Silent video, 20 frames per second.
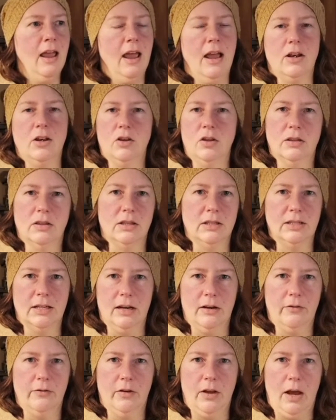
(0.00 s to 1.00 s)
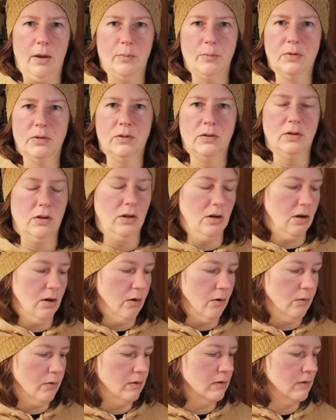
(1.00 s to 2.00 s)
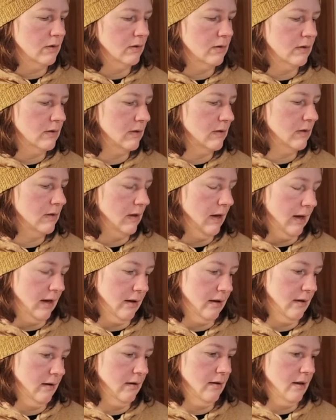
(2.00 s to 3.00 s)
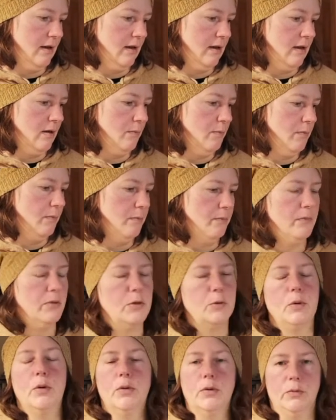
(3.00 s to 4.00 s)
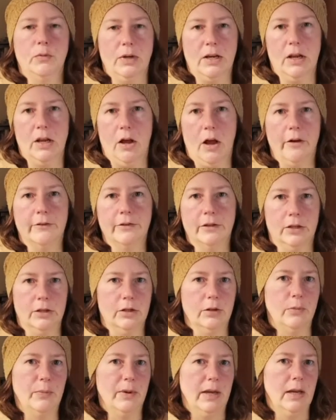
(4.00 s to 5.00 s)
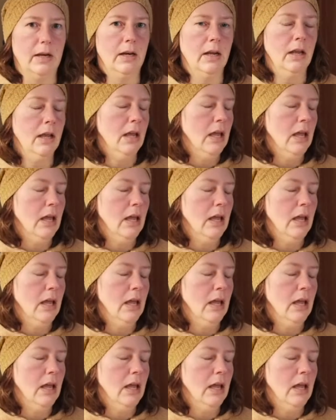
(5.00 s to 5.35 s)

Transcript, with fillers: And you get the Ten of Cups, you know, it's like, it can throw the reading off a little bit